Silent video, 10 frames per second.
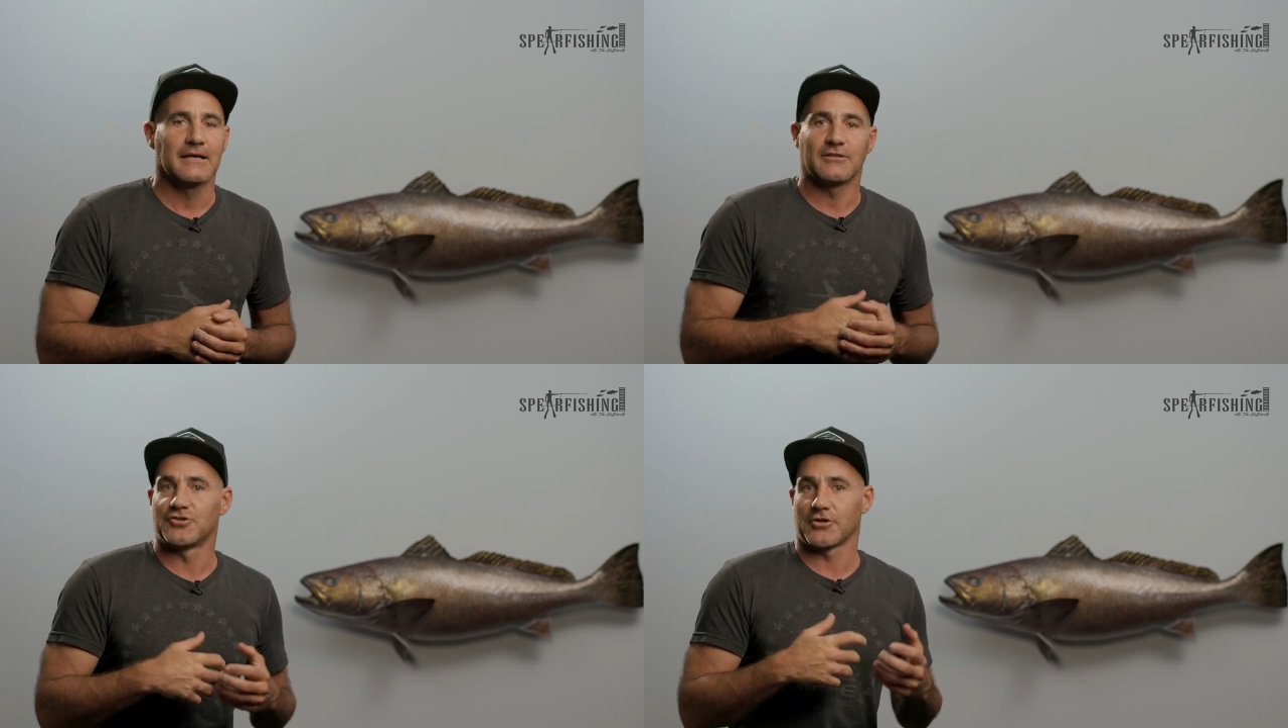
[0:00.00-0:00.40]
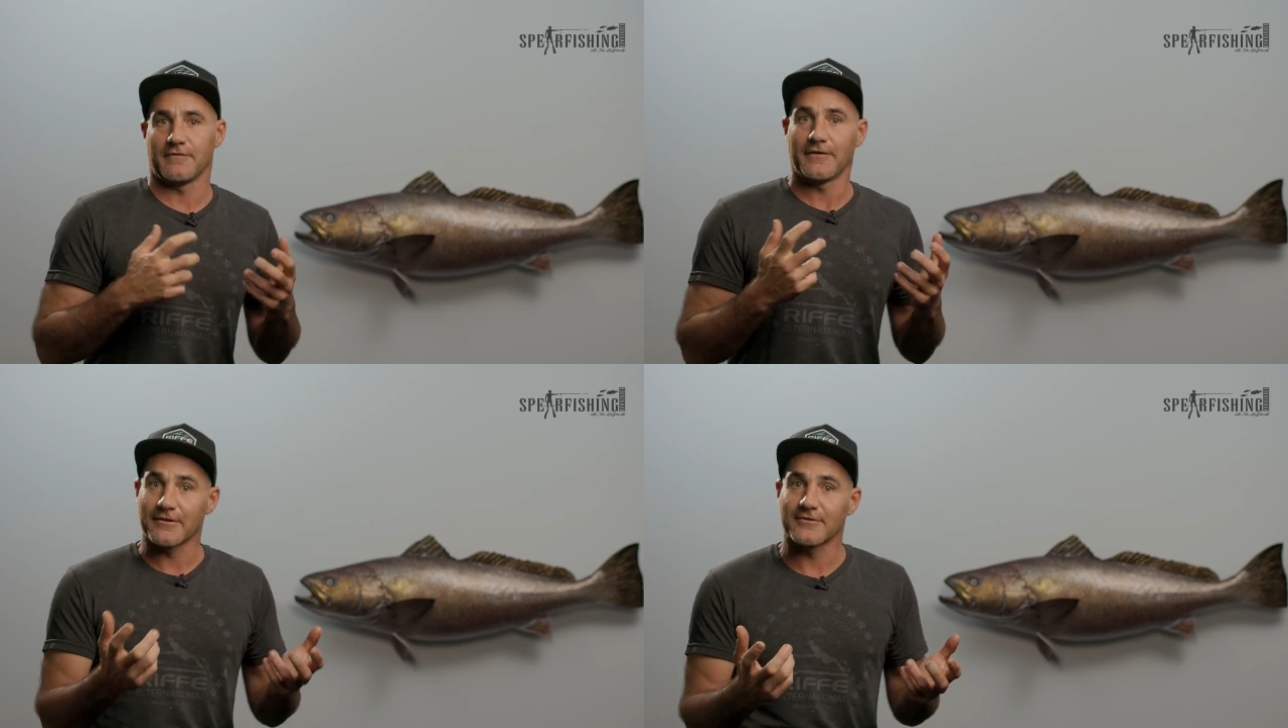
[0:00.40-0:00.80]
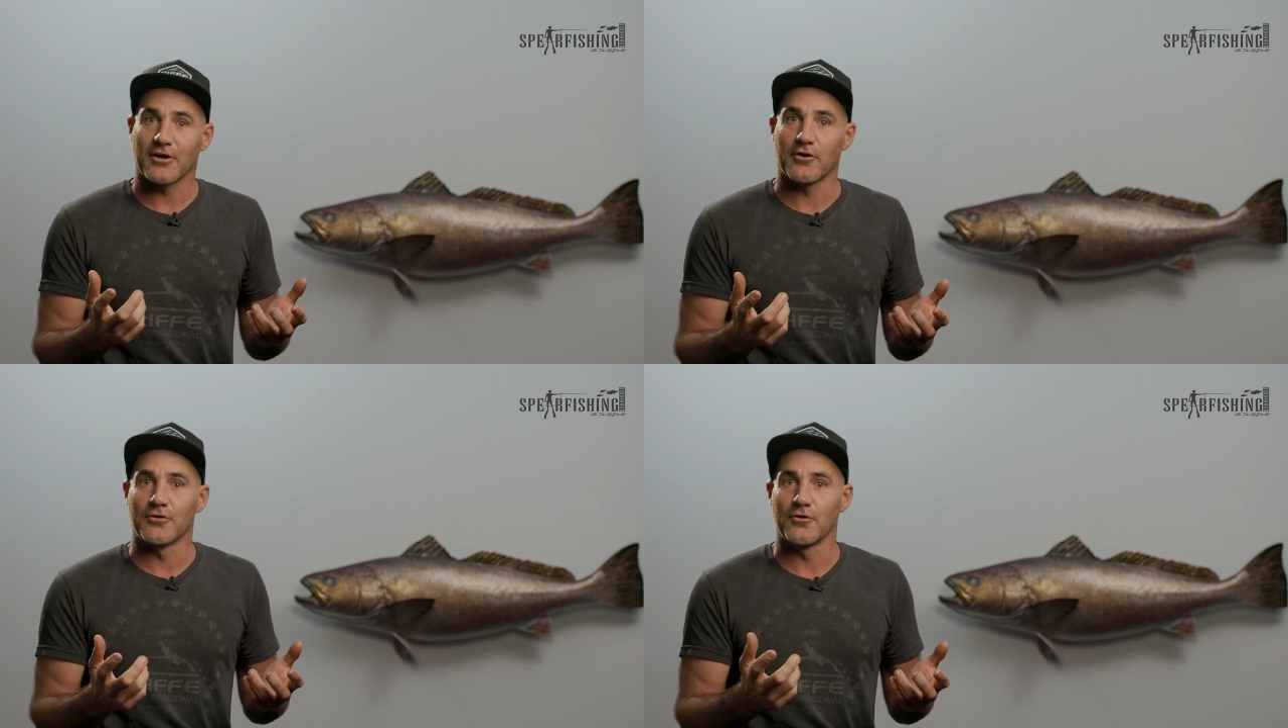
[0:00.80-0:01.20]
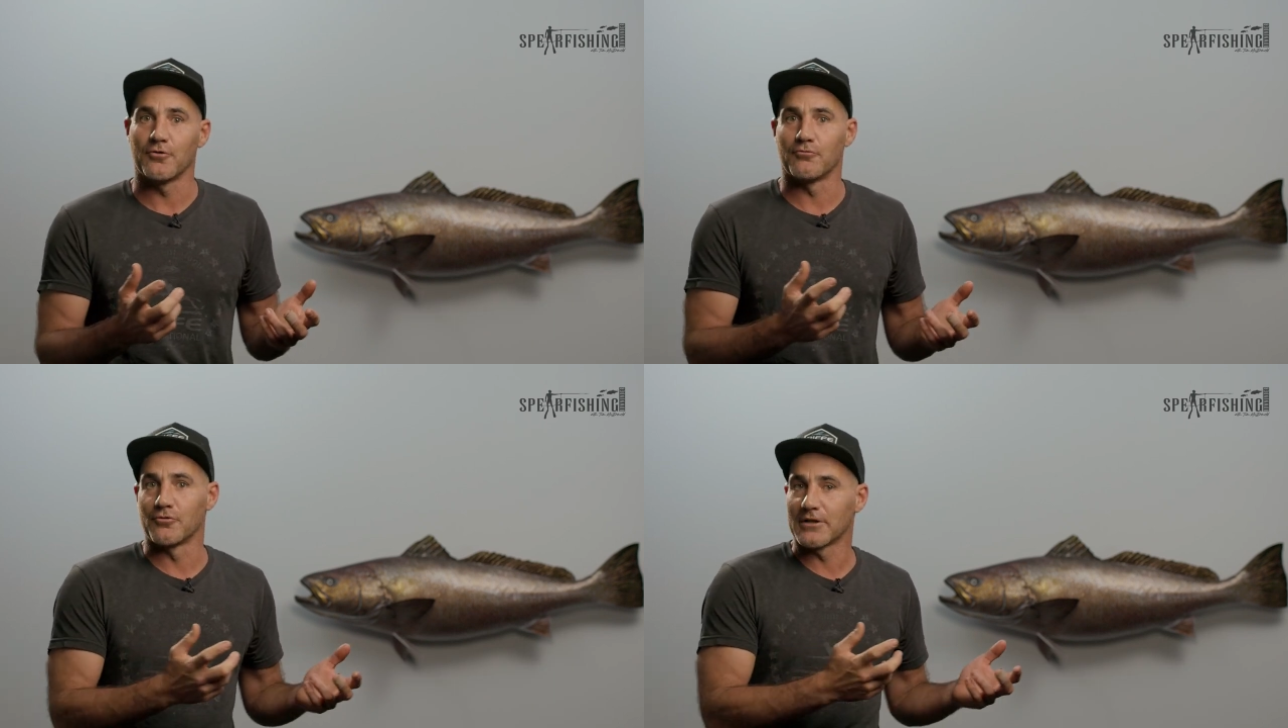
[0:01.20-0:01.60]
and Johnny Featherstone,
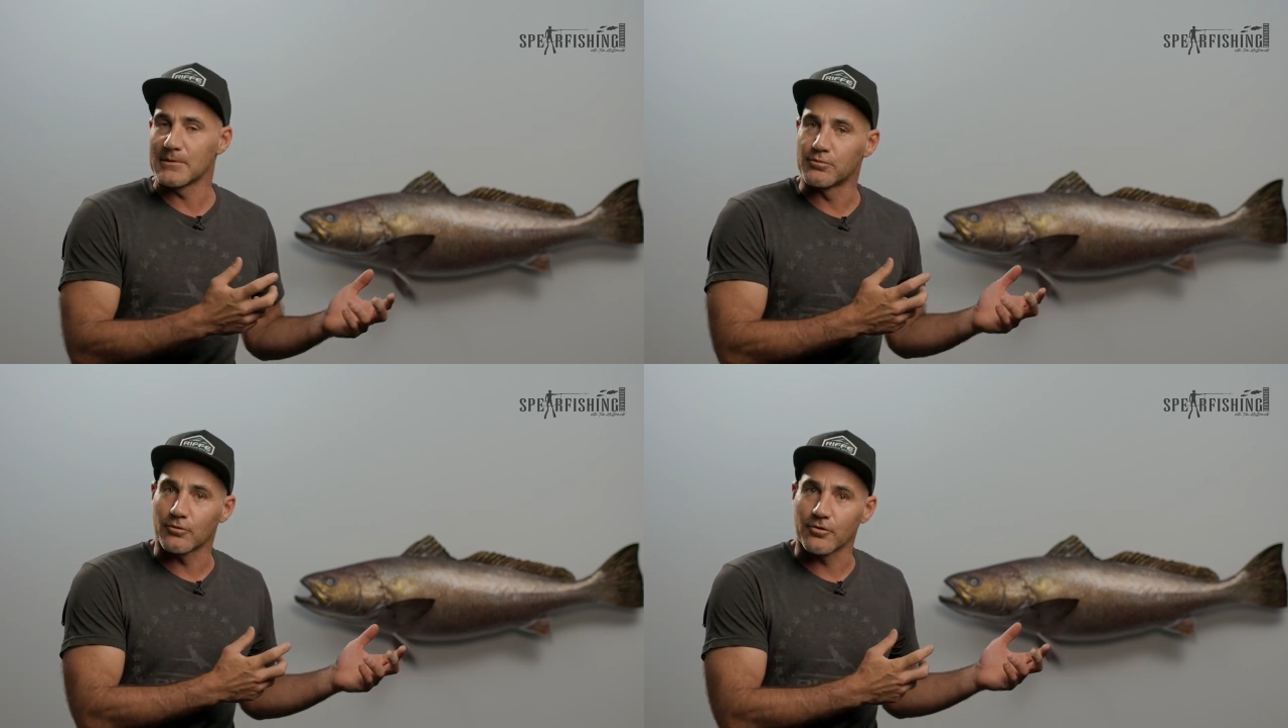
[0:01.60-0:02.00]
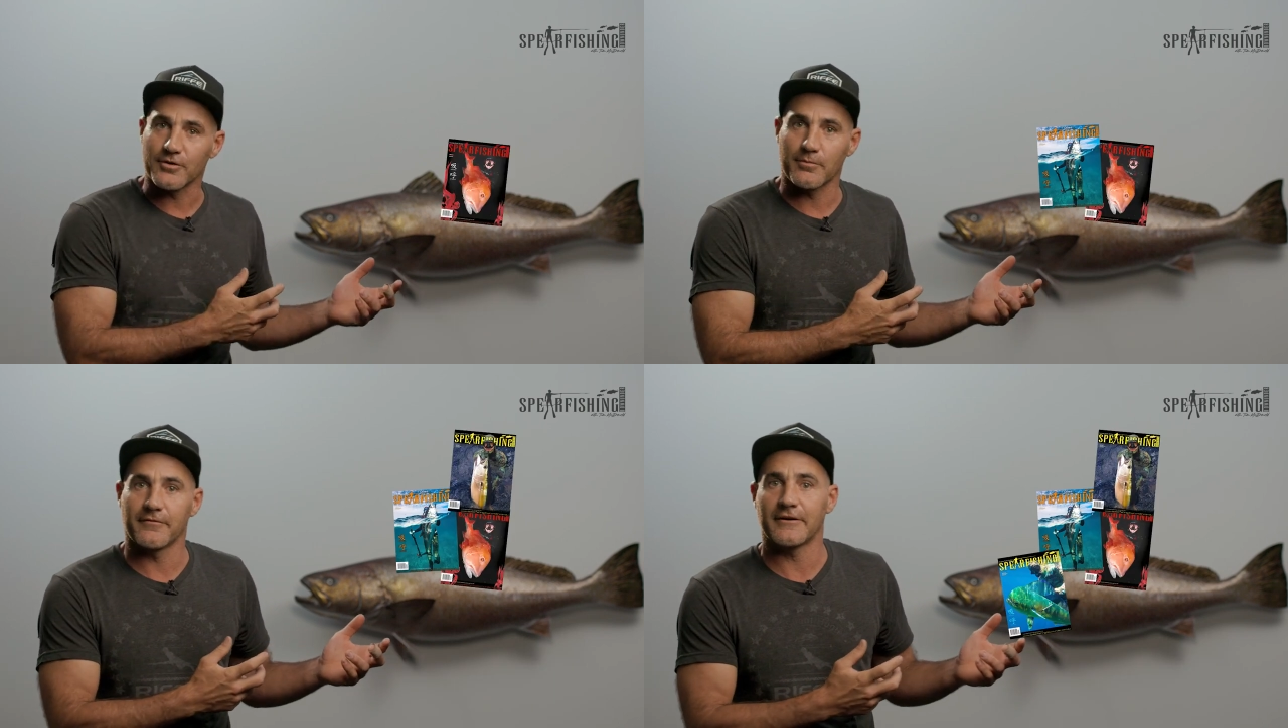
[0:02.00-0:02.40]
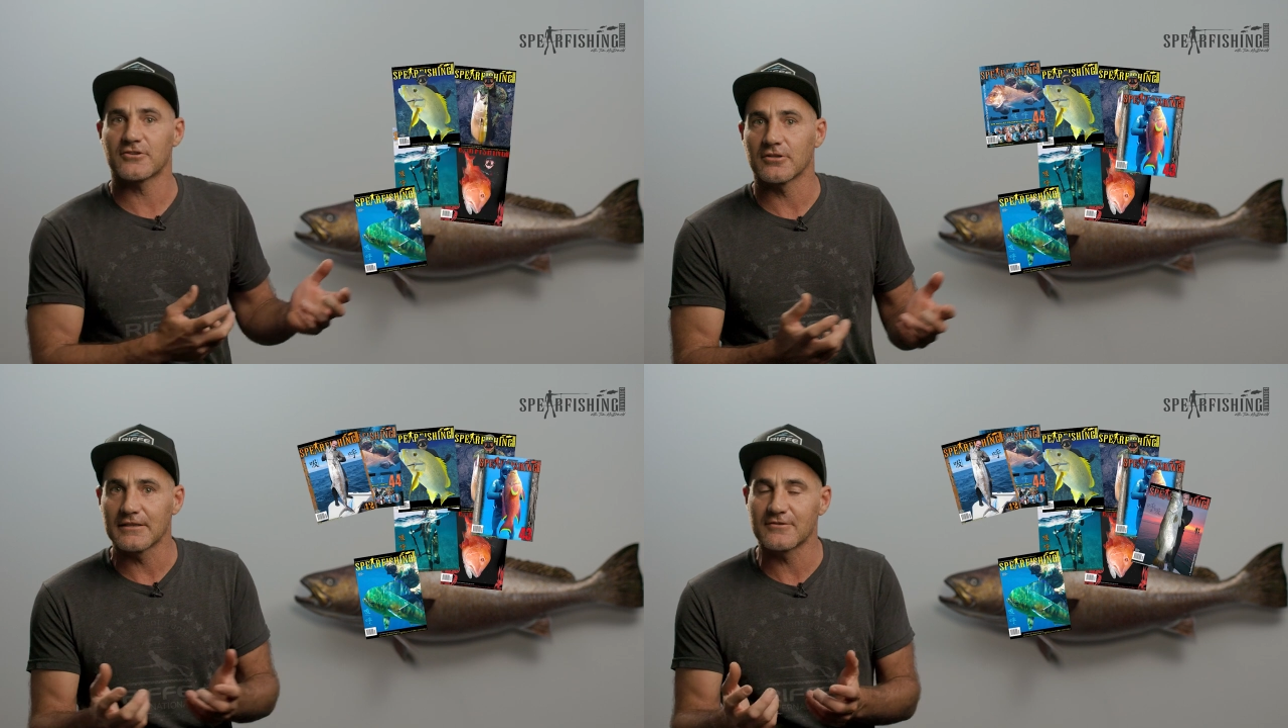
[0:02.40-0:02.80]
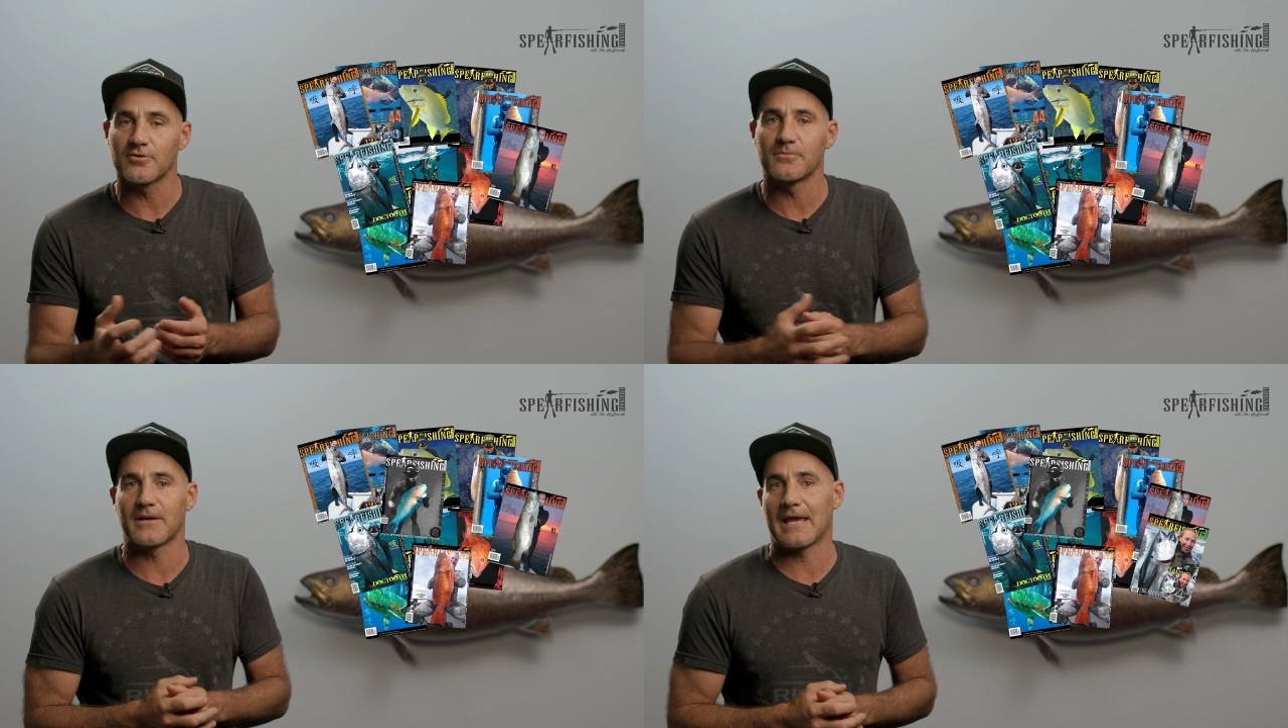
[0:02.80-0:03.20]
who really brought the
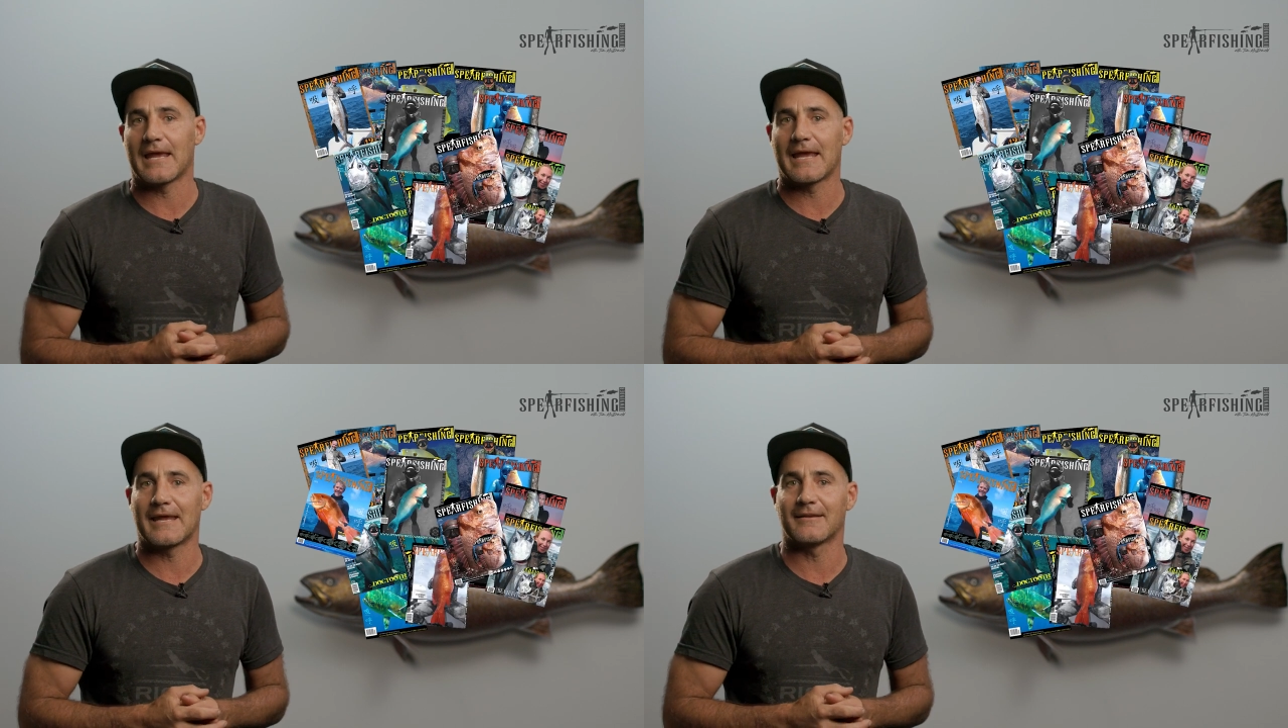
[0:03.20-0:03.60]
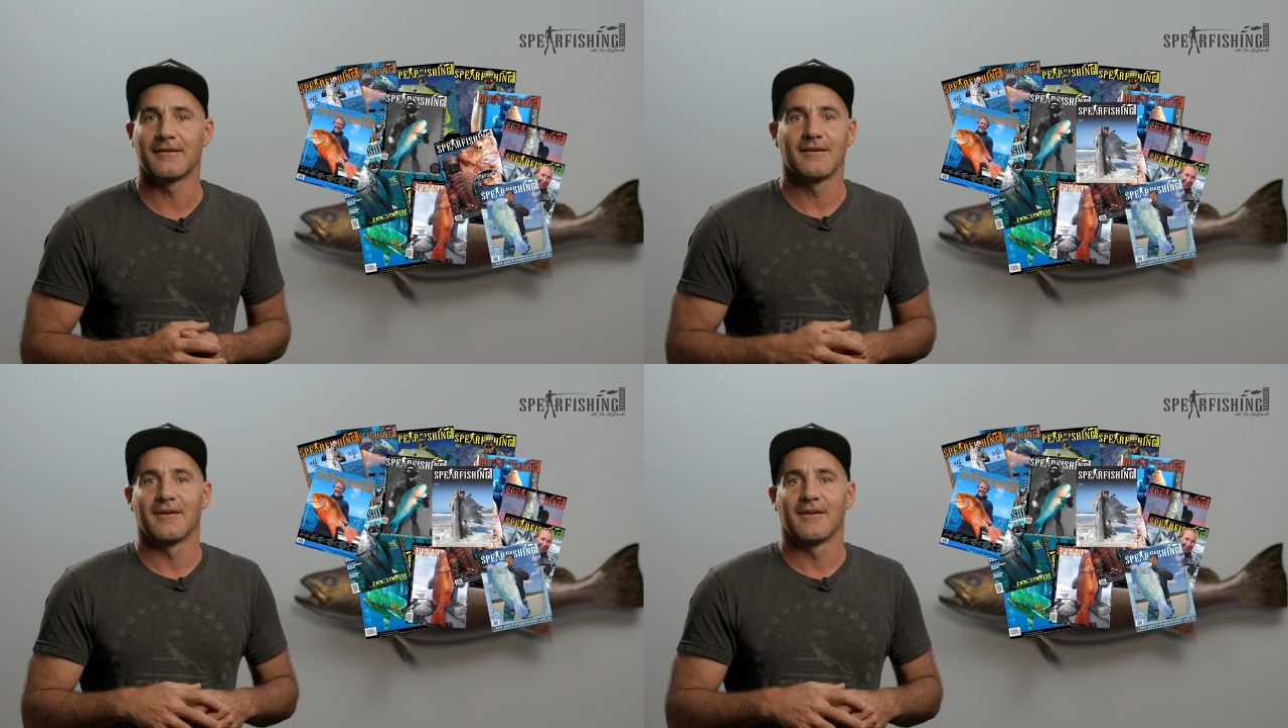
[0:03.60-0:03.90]
professionalism and